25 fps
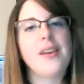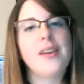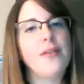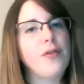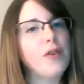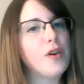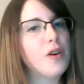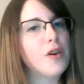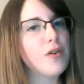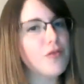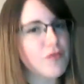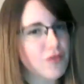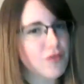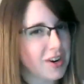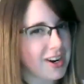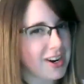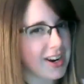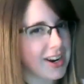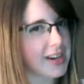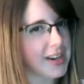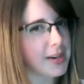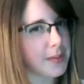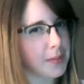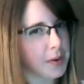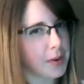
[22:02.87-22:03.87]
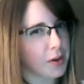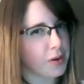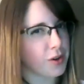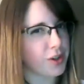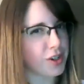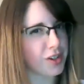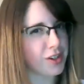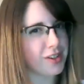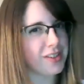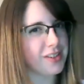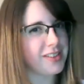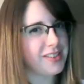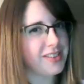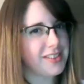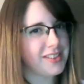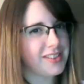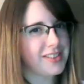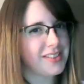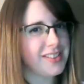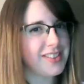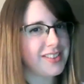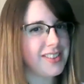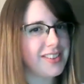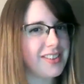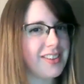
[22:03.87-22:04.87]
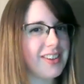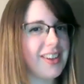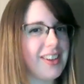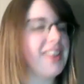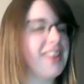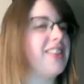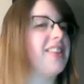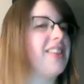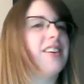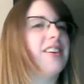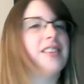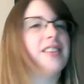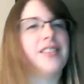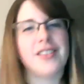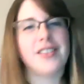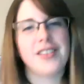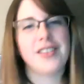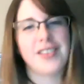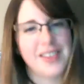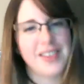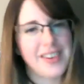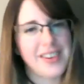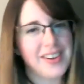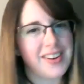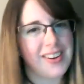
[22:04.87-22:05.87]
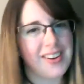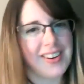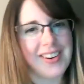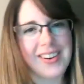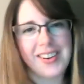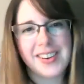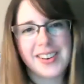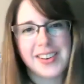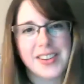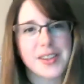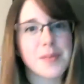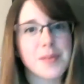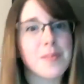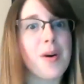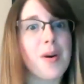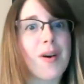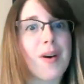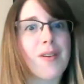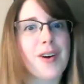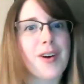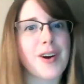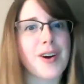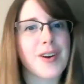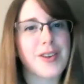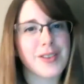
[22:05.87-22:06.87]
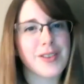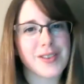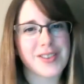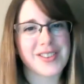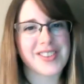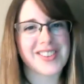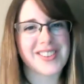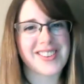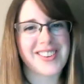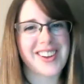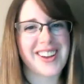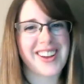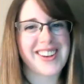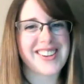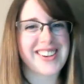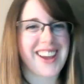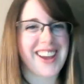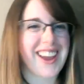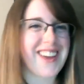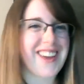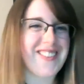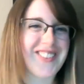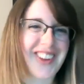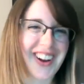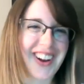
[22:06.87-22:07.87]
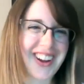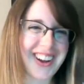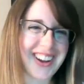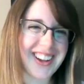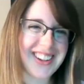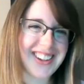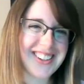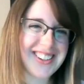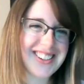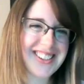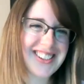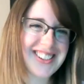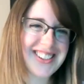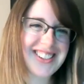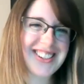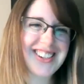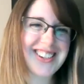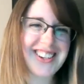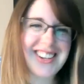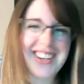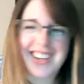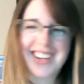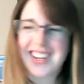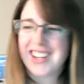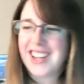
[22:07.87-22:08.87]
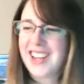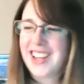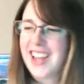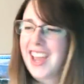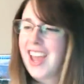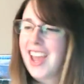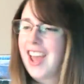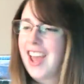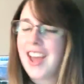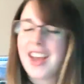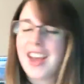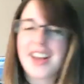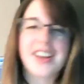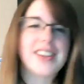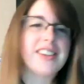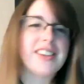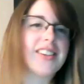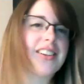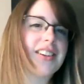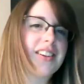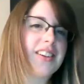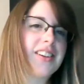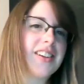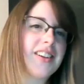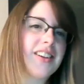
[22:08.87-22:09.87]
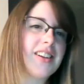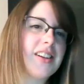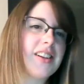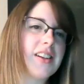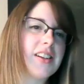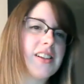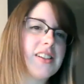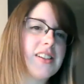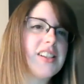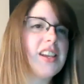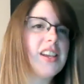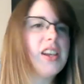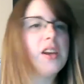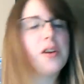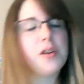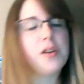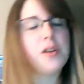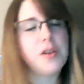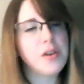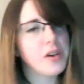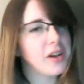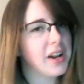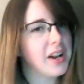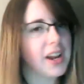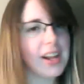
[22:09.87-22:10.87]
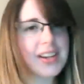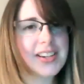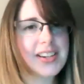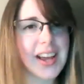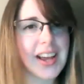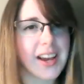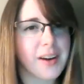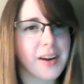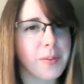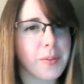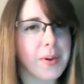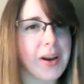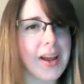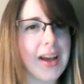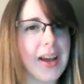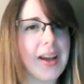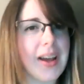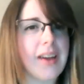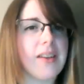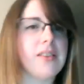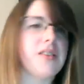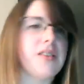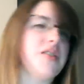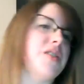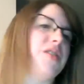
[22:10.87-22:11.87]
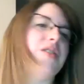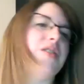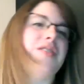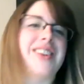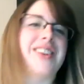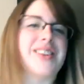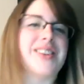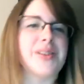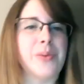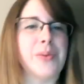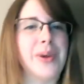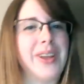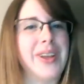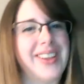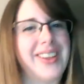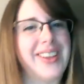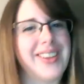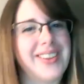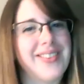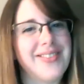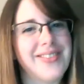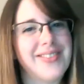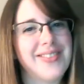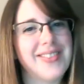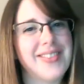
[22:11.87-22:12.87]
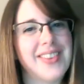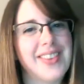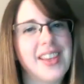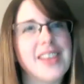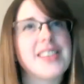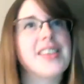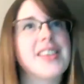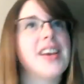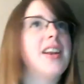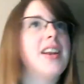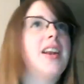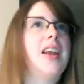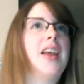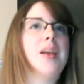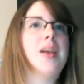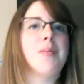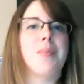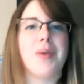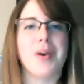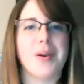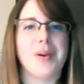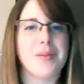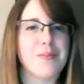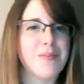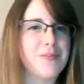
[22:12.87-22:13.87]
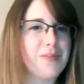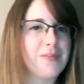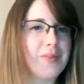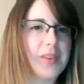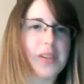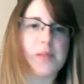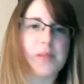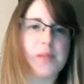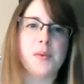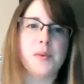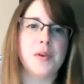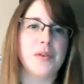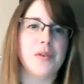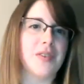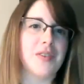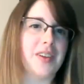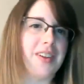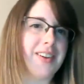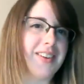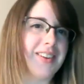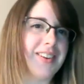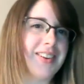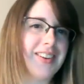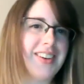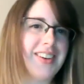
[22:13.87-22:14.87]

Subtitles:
if you can read emotions in tomorrow's day of clients, and see who you can lend a helping hand to this week. Is it a neighbour that's moving?